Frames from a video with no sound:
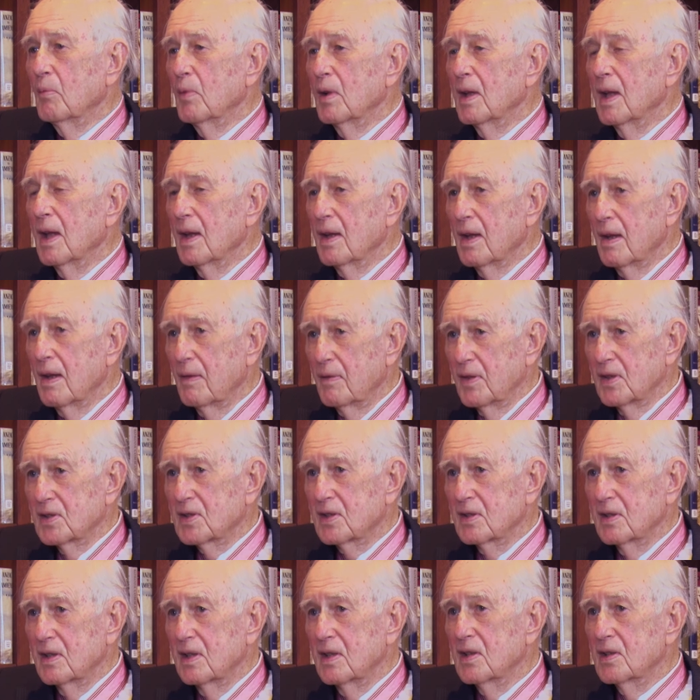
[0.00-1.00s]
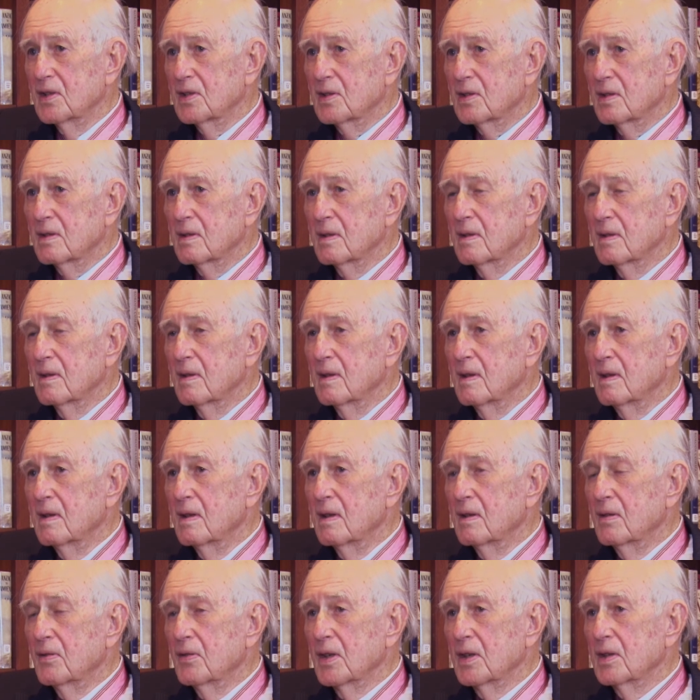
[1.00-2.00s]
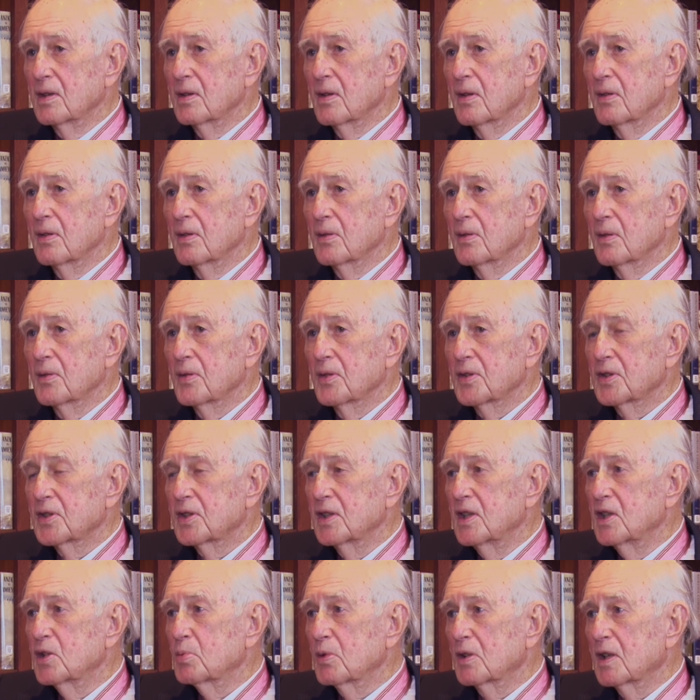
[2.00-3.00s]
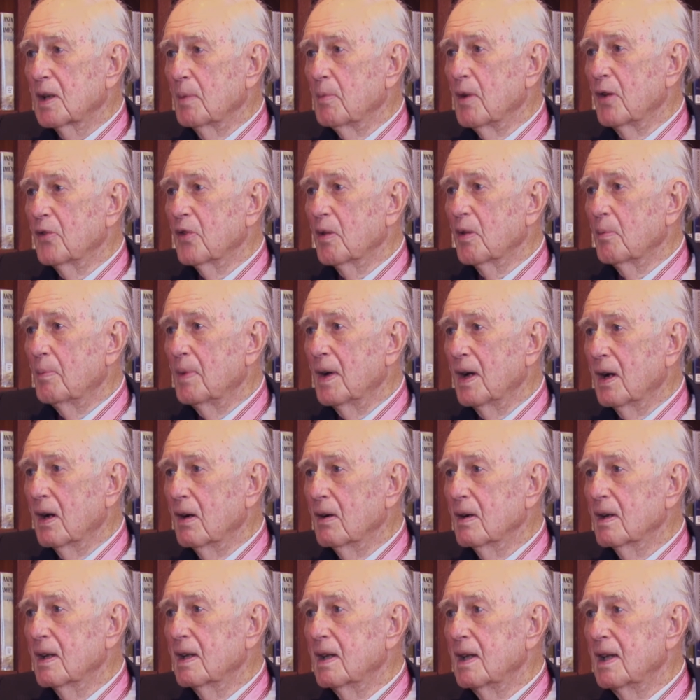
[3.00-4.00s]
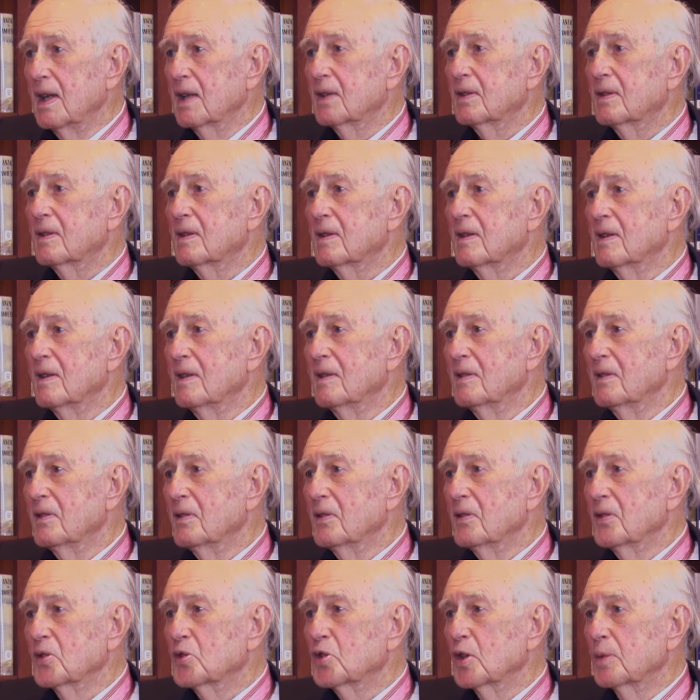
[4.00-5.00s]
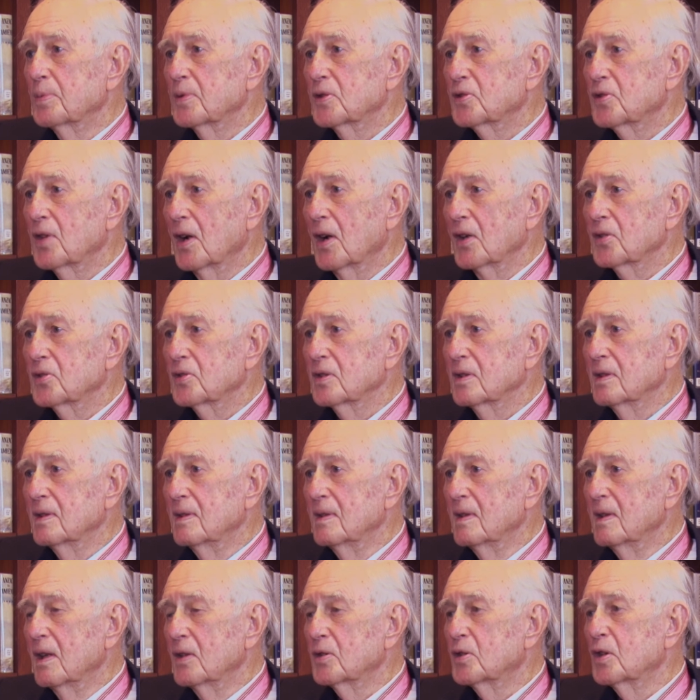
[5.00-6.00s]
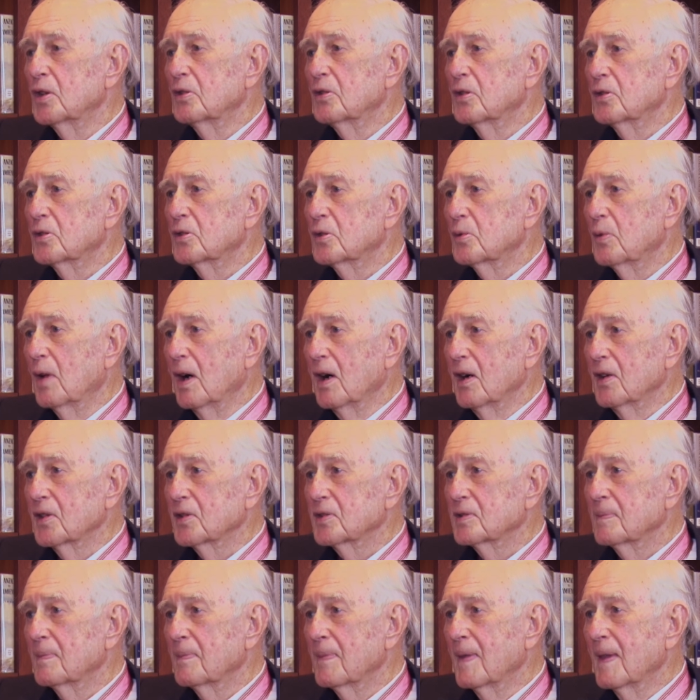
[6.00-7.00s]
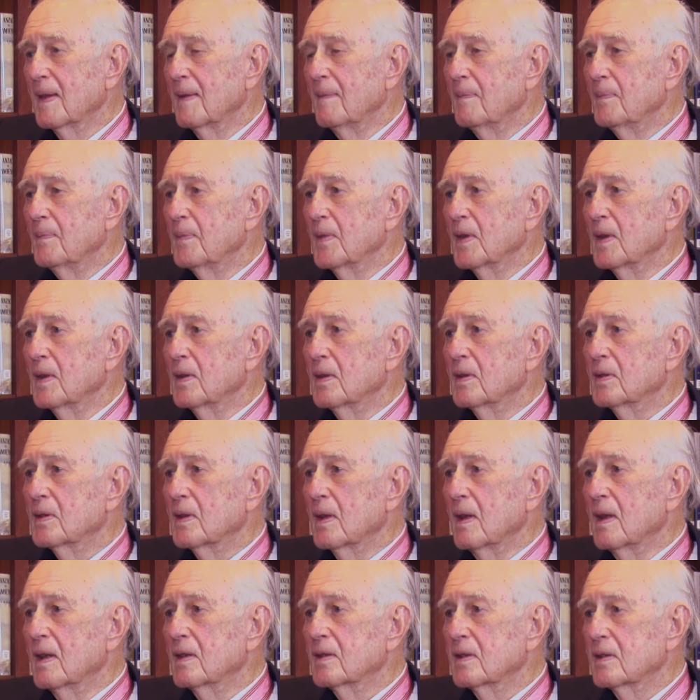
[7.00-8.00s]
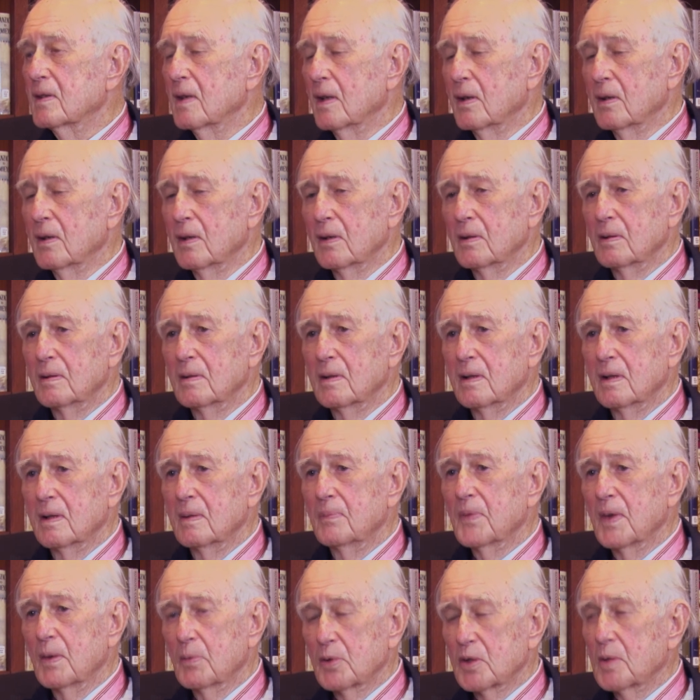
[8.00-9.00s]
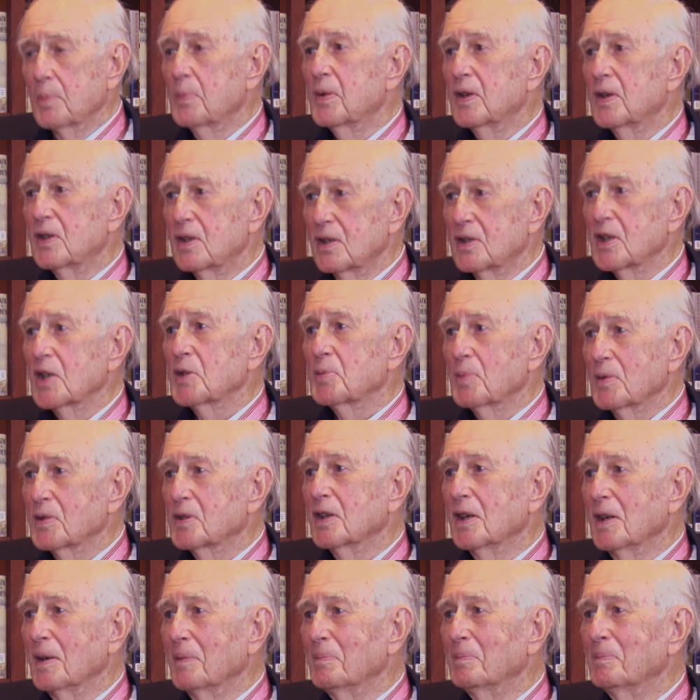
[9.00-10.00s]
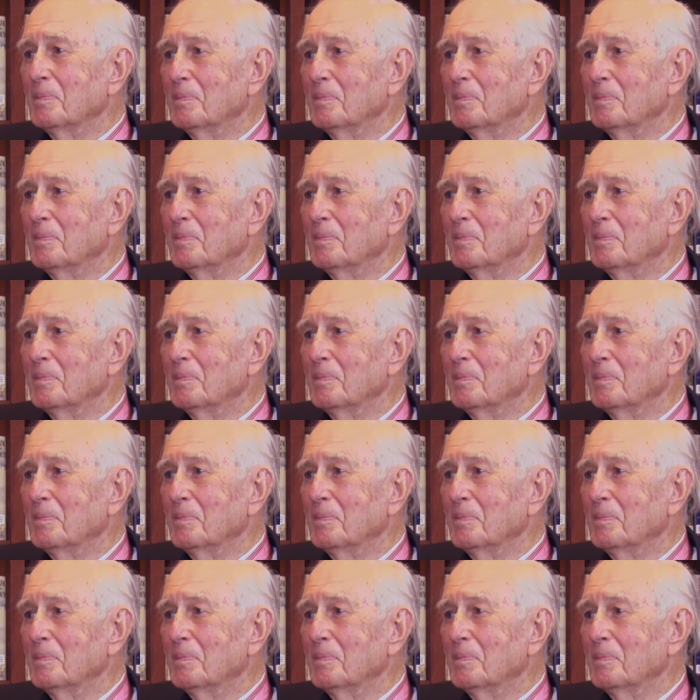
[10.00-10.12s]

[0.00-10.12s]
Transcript: we had heavy seas. The seas would come over the bow, hit the superstructure, and turn into ice. So it was a pretty desperate time.